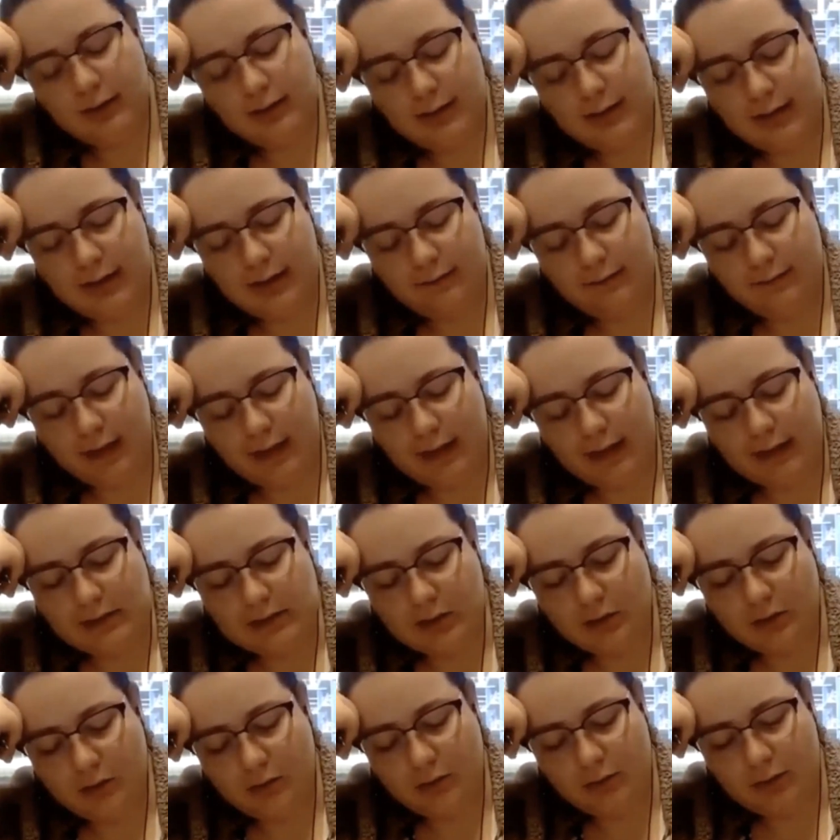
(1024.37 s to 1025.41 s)
if I
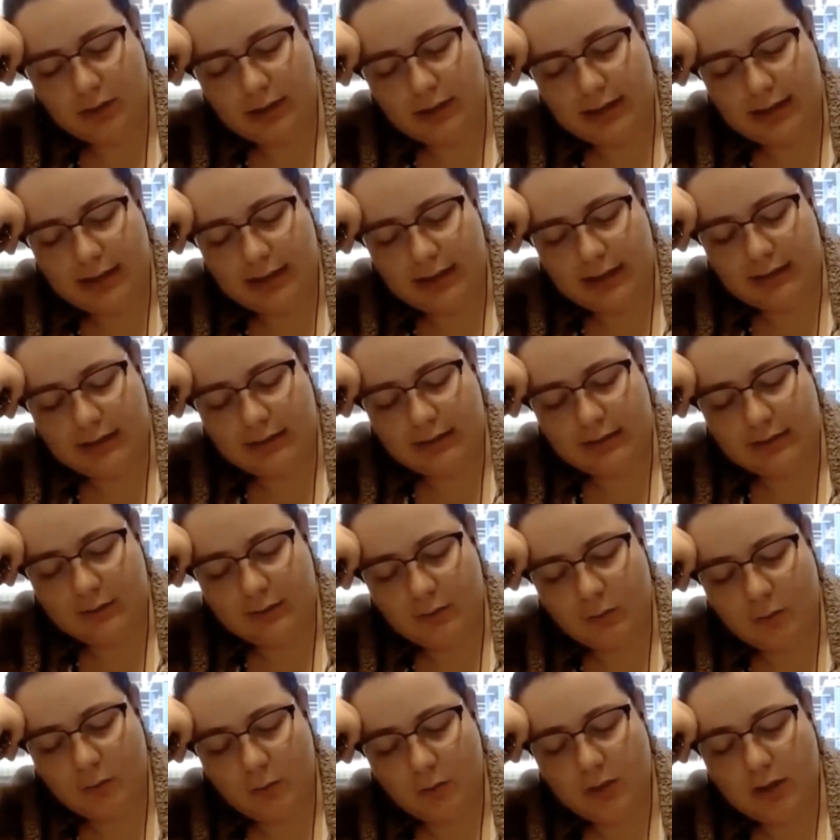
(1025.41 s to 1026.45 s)
don't get
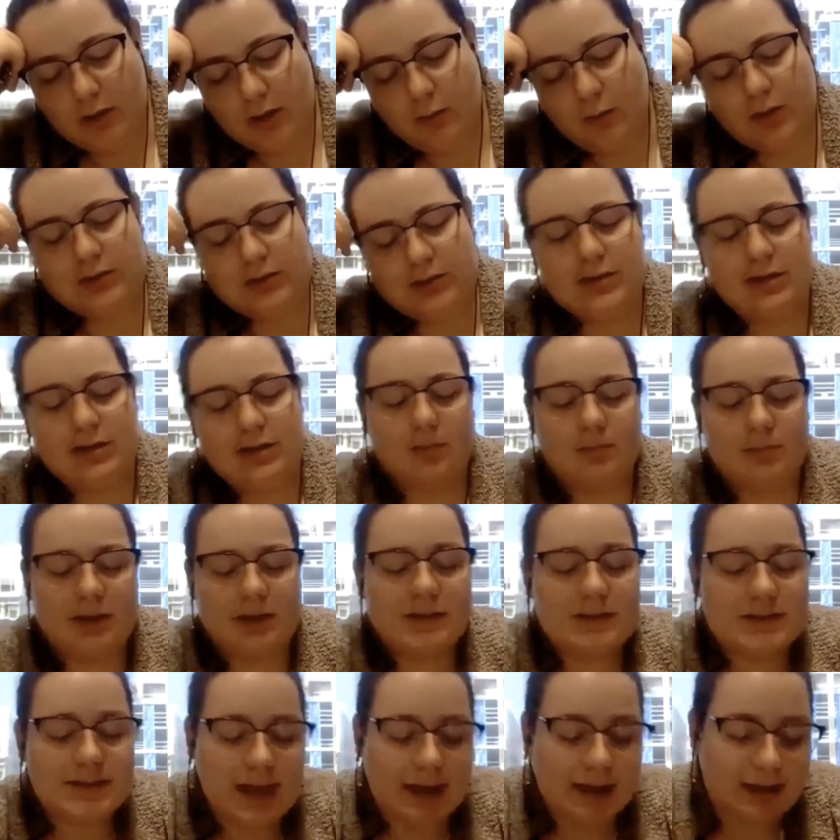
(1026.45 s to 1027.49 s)
what I wanted on
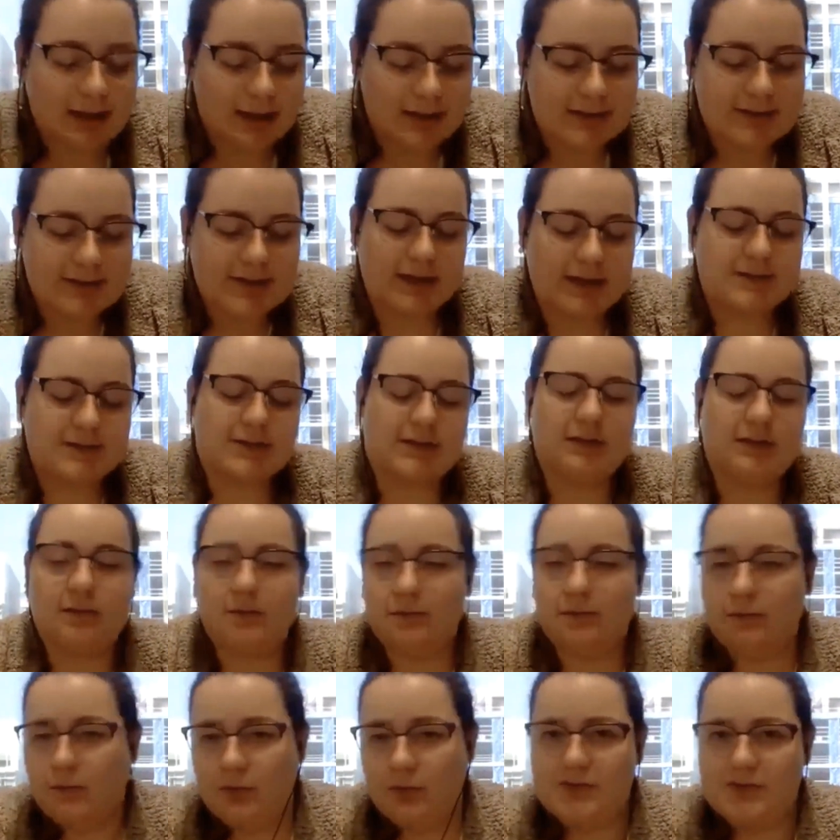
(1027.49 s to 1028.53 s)
my second test, and
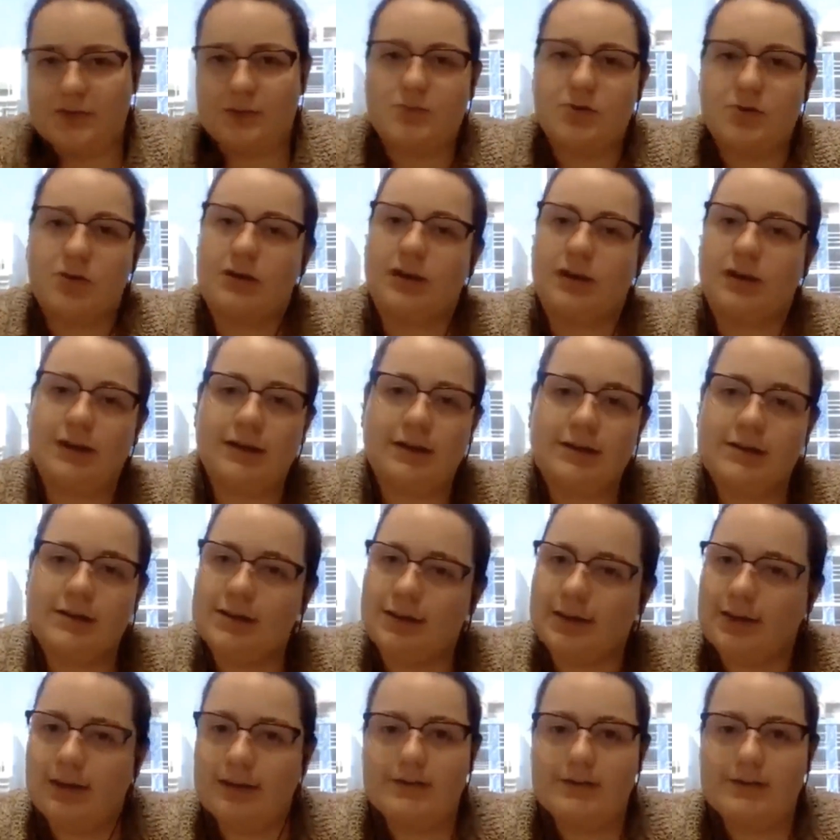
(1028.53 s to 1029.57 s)
of course I'm trying to get
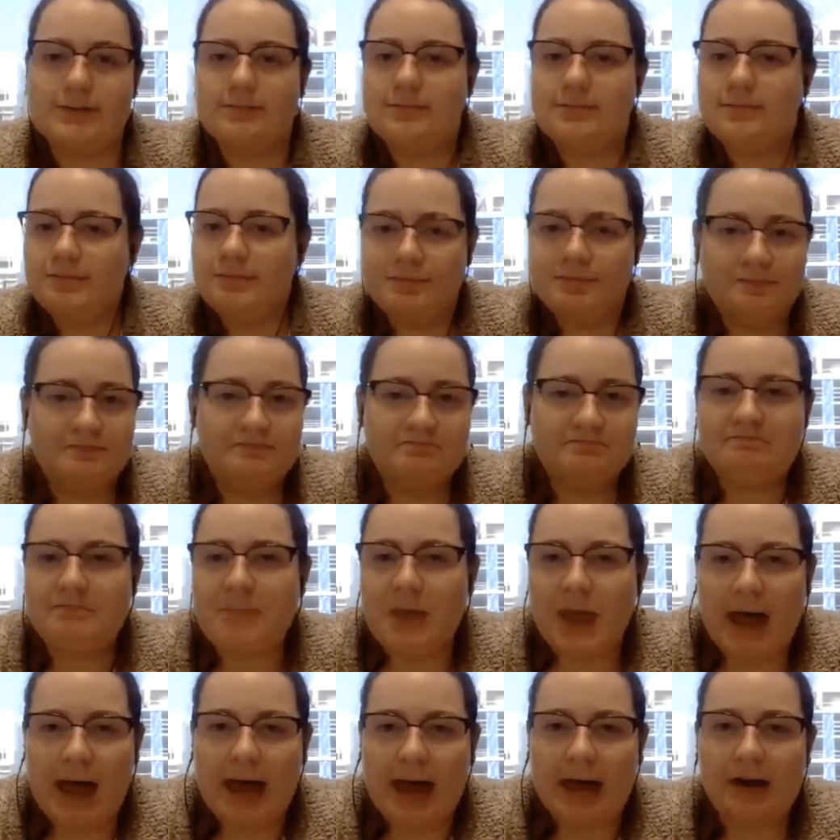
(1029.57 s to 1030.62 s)
into these,
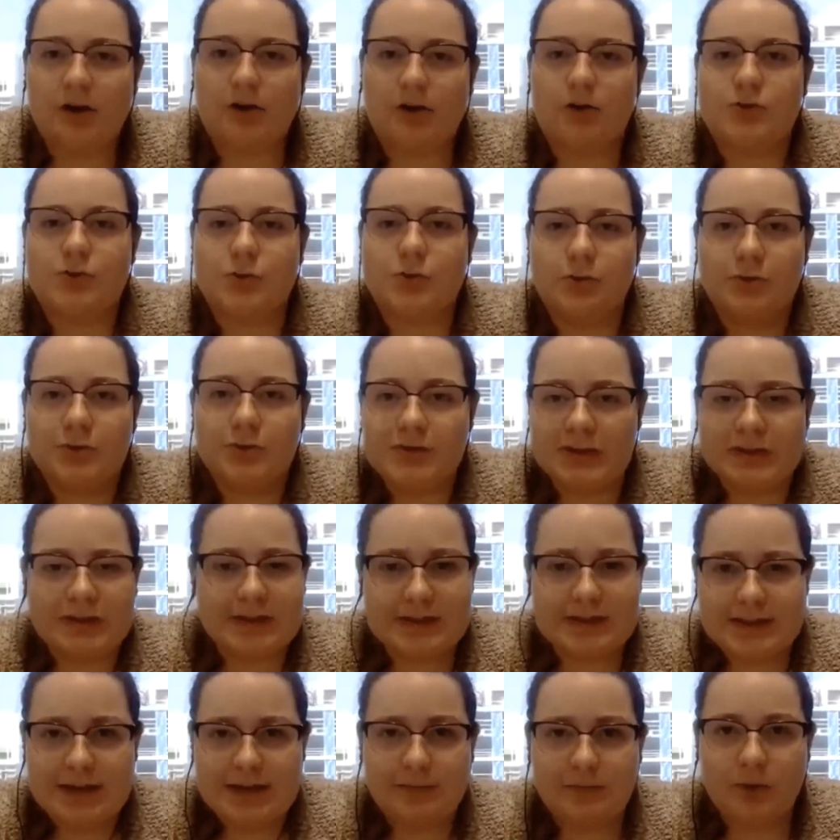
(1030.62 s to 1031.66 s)
higher schools like the
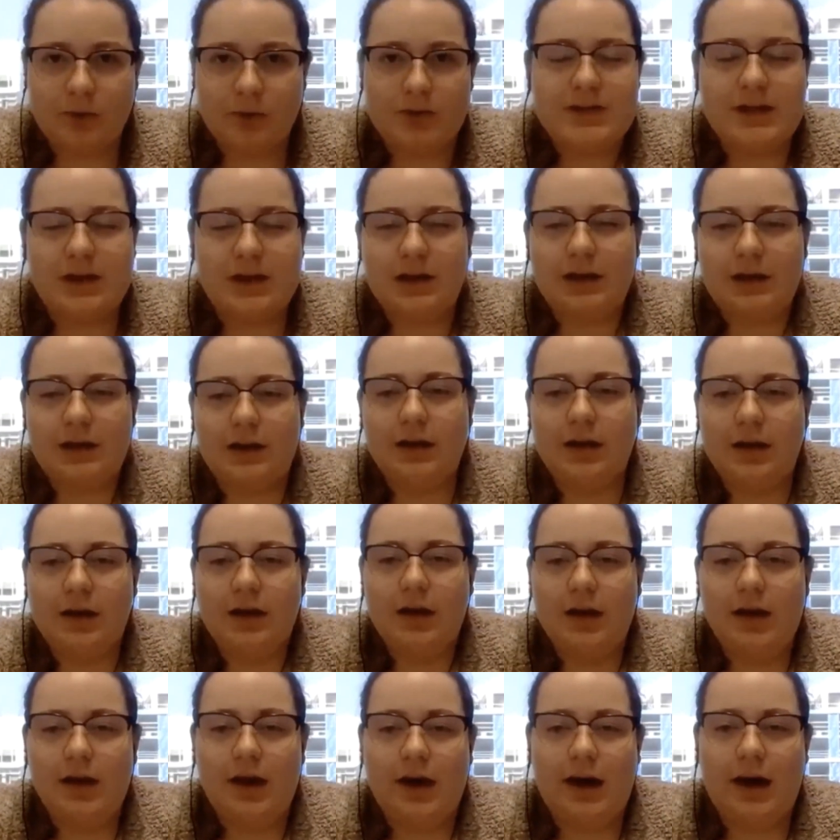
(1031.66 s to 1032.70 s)
T14.
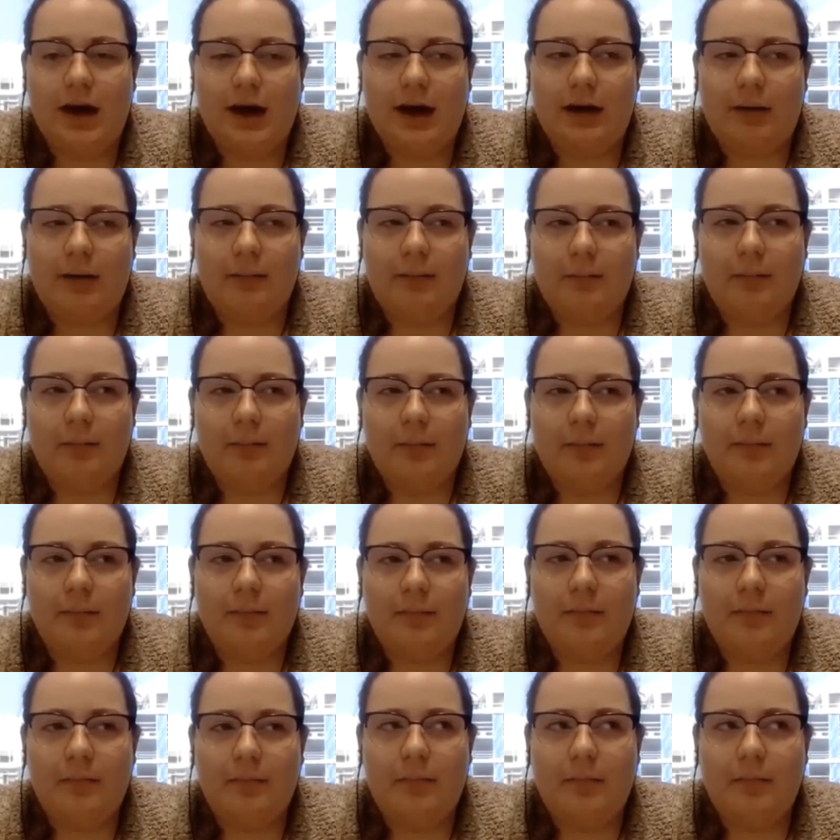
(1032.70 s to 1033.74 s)
Um,
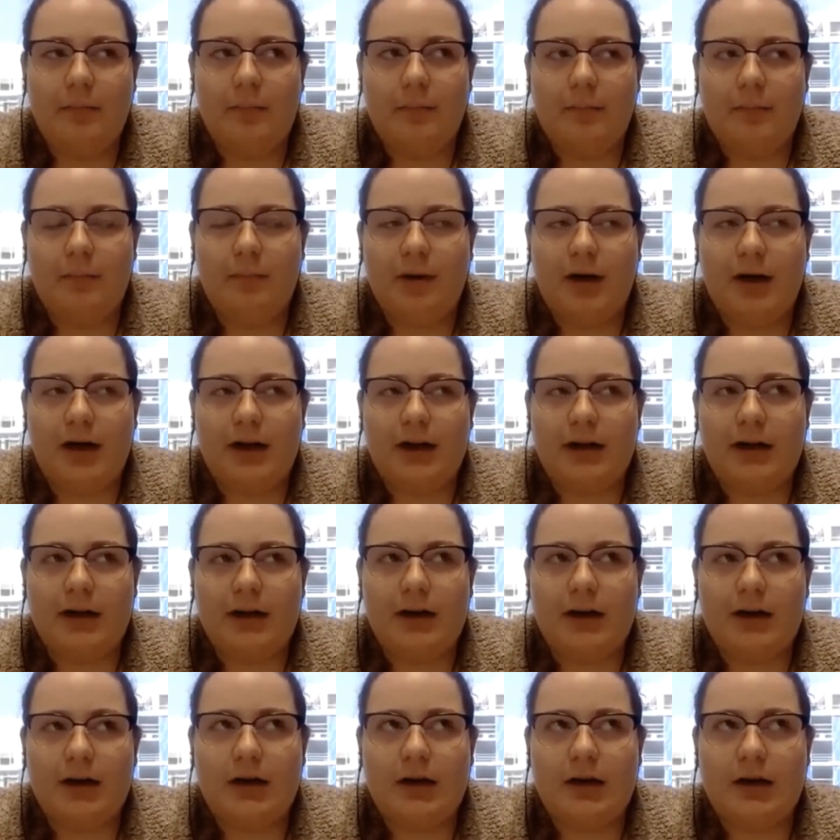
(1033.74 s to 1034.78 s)
but
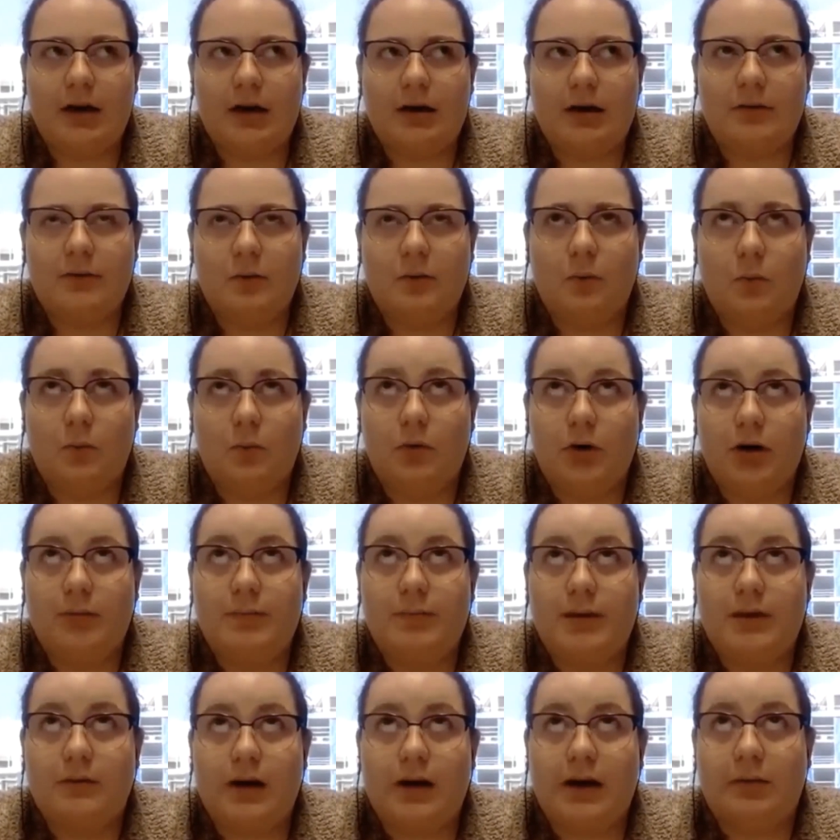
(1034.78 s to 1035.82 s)
would it
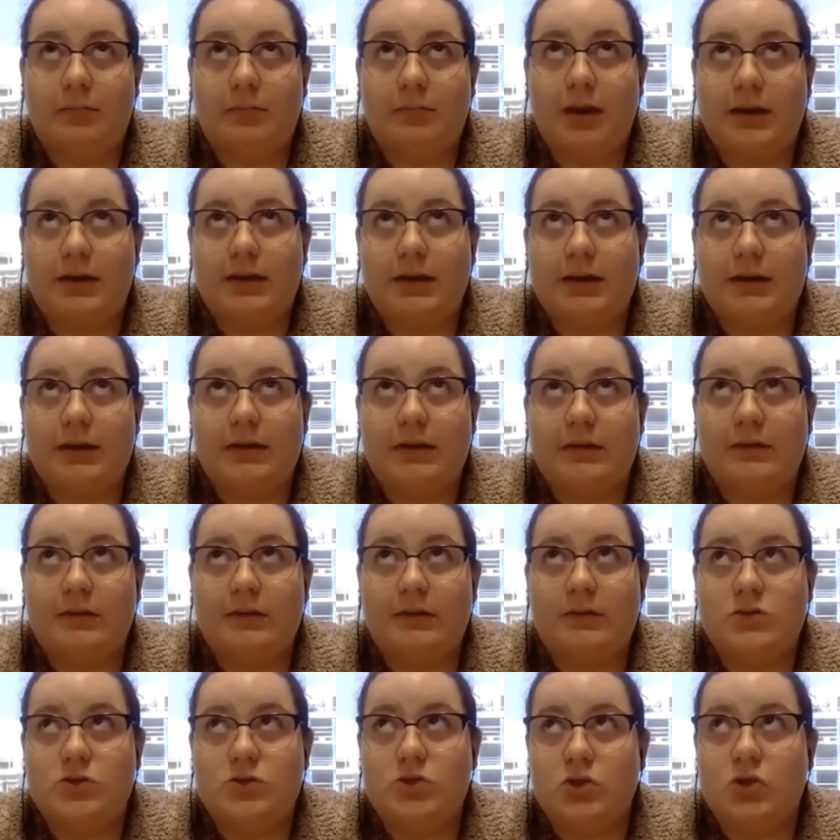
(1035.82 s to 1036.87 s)
be recommended
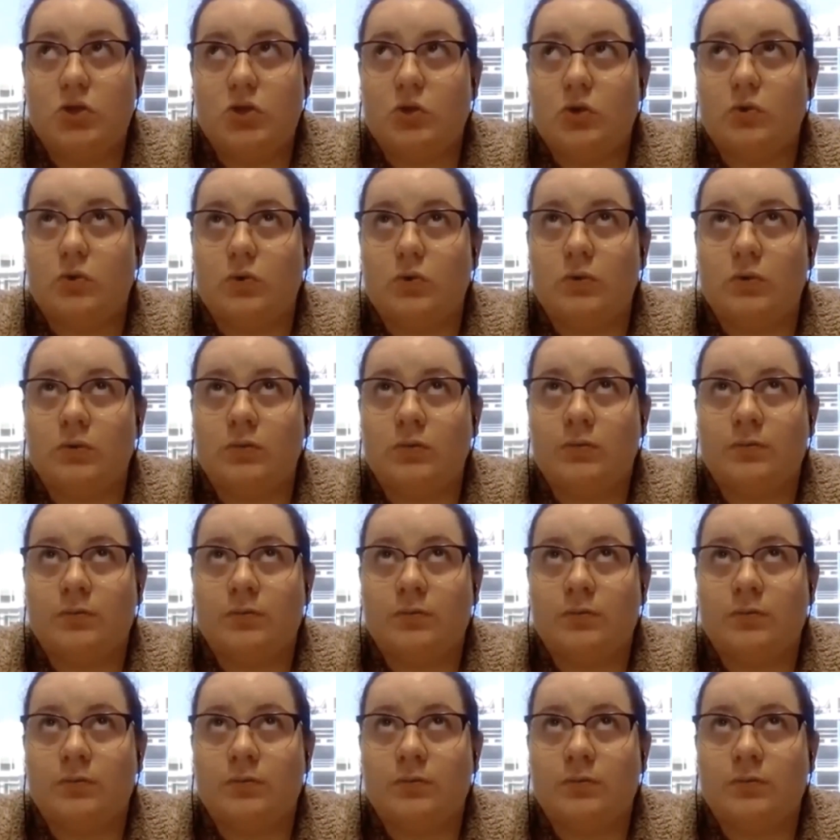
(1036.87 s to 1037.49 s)
to